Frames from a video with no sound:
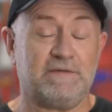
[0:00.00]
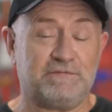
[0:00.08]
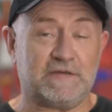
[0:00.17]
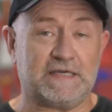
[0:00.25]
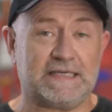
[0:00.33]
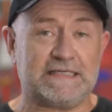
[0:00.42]
If
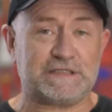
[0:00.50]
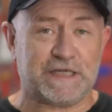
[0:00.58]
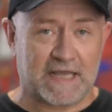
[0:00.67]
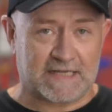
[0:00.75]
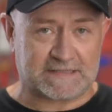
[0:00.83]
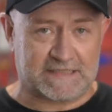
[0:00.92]
the
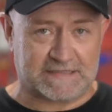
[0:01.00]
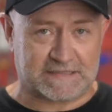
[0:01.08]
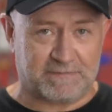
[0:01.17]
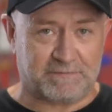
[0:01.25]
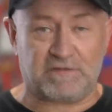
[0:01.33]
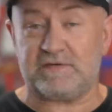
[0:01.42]
EGR
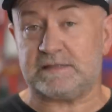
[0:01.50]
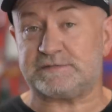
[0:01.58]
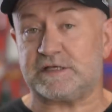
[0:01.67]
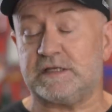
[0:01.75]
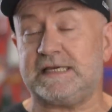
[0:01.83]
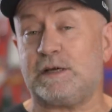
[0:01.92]
system
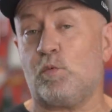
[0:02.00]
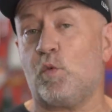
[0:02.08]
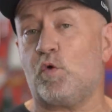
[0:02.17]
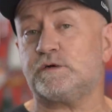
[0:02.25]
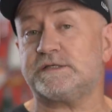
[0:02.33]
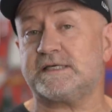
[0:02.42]
develops a leak,
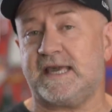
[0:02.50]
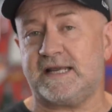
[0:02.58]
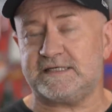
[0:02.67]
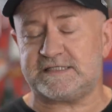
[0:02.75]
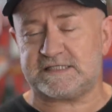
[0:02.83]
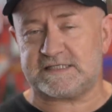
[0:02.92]
water
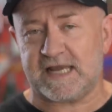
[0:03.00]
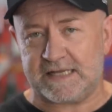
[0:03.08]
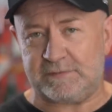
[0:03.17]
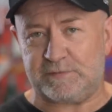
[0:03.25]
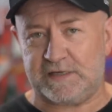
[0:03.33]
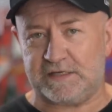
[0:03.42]
can
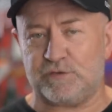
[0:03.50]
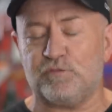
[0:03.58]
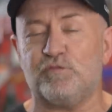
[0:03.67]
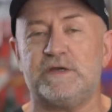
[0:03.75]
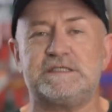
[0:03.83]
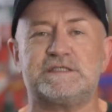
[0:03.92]
escape into
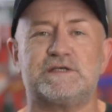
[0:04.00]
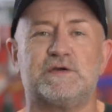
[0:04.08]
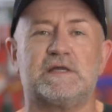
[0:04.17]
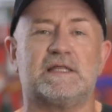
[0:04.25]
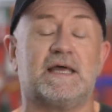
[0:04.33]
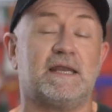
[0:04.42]
the
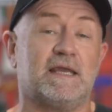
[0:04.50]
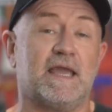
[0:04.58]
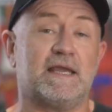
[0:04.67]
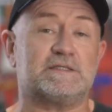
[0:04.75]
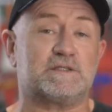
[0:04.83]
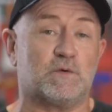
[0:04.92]
recirculating
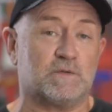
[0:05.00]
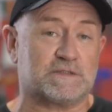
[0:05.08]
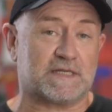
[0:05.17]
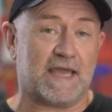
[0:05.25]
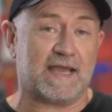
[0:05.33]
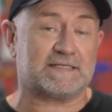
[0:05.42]

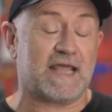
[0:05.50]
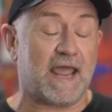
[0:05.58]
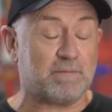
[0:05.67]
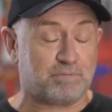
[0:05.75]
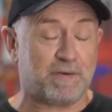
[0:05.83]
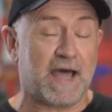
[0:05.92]
exhaust gas
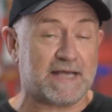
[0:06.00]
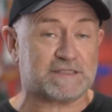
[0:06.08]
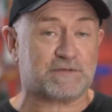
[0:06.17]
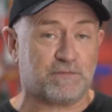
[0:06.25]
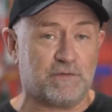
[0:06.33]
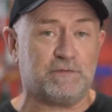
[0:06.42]
and
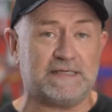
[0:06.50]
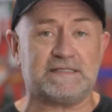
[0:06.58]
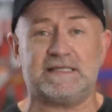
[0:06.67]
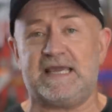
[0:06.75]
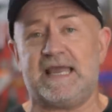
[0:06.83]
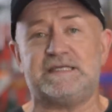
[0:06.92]
pass through
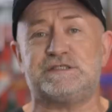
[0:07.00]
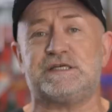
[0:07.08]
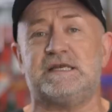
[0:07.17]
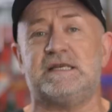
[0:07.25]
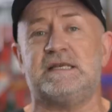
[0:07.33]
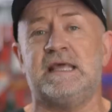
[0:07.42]
into the
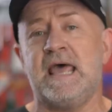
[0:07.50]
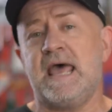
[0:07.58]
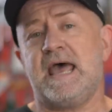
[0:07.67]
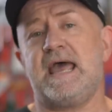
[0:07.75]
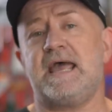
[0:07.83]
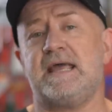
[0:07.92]
engine
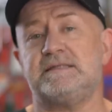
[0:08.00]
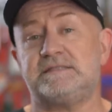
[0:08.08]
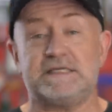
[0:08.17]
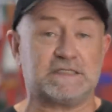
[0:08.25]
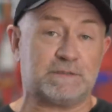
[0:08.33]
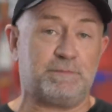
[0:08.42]
and
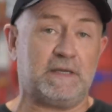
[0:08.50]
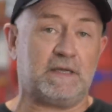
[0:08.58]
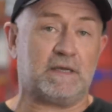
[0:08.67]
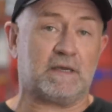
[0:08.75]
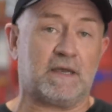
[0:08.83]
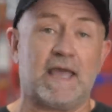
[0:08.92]

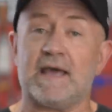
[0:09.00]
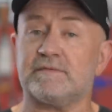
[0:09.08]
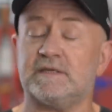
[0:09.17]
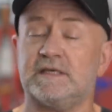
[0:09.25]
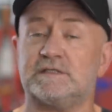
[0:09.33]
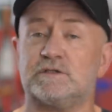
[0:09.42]
disappear
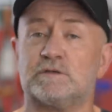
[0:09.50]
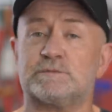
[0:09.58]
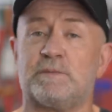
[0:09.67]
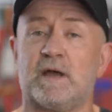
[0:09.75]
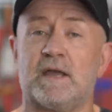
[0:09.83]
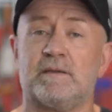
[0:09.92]
out the
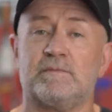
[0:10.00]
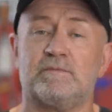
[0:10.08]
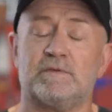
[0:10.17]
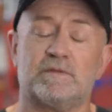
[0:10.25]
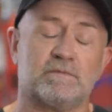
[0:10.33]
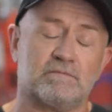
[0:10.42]
exhaust pipe
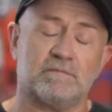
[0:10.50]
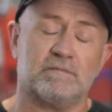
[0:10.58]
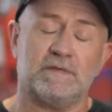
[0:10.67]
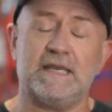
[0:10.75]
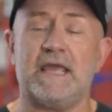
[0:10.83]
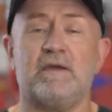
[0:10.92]
with
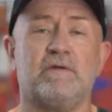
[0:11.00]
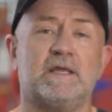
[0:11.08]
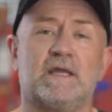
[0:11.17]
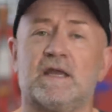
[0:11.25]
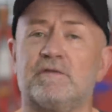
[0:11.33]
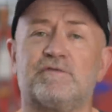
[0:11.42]

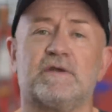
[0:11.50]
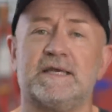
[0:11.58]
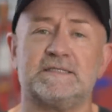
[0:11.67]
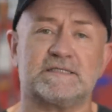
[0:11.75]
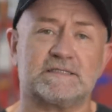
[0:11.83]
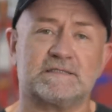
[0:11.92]
nary a
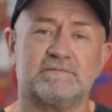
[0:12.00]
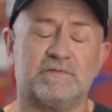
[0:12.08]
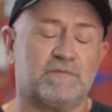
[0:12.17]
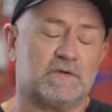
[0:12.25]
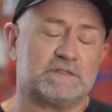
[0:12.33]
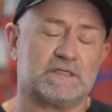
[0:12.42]
trace,
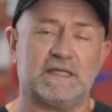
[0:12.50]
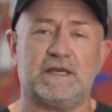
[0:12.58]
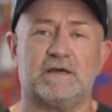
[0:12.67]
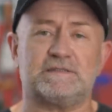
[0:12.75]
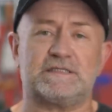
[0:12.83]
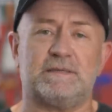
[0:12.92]
with virtually
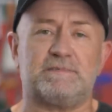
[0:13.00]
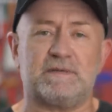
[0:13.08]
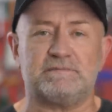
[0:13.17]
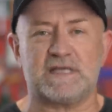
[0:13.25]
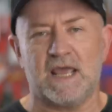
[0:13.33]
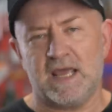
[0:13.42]
no
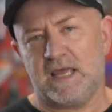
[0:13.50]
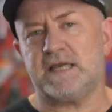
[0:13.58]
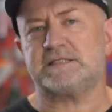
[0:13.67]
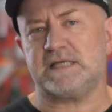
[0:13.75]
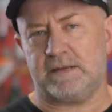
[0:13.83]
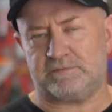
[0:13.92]
symptoms,
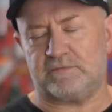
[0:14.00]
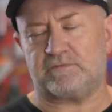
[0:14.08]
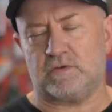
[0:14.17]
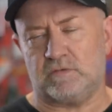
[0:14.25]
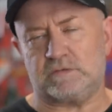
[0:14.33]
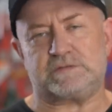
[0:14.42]
except, of
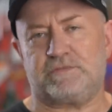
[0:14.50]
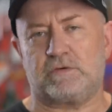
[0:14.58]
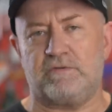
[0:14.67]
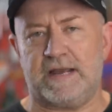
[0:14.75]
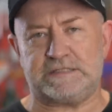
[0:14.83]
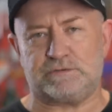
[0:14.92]
course, for
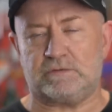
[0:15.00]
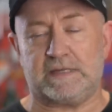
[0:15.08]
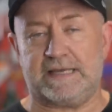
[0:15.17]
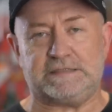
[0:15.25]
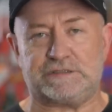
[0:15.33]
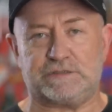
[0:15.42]
gradual
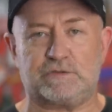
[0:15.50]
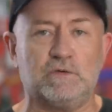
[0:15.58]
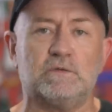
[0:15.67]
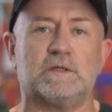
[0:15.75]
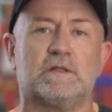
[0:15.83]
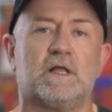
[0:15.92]
engine
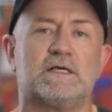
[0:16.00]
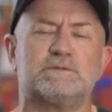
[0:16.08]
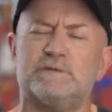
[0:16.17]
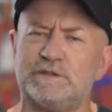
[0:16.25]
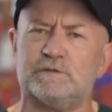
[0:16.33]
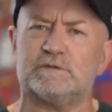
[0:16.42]
coolant loss,
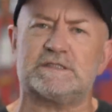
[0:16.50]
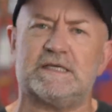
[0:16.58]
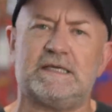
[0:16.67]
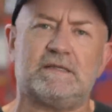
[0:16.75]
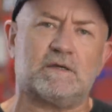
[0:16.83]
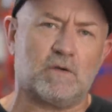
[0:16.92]
which you'll
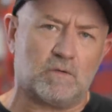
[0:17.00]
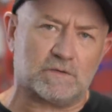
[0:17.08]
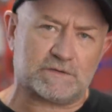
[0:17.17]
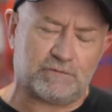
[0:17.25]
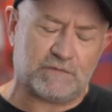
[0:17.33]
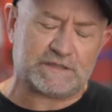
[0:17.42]
see, the
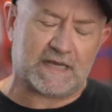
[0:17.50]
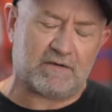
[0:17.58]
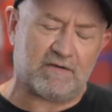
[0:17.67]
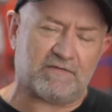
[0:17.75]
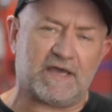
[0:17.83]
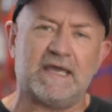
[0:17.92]
cause of which,
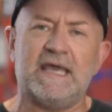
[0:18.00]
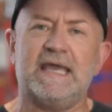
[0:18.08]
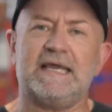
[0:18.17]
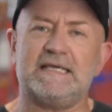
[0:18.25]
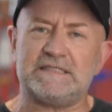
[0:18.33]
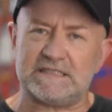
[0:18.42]
however,
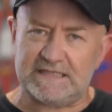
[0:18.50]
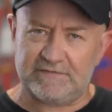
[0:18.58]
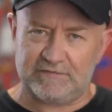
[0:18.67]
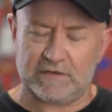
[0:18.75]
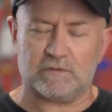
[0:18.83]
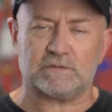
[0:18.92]
is
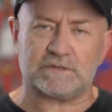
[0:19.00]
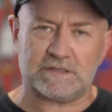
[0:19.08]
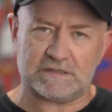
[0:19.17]
difficult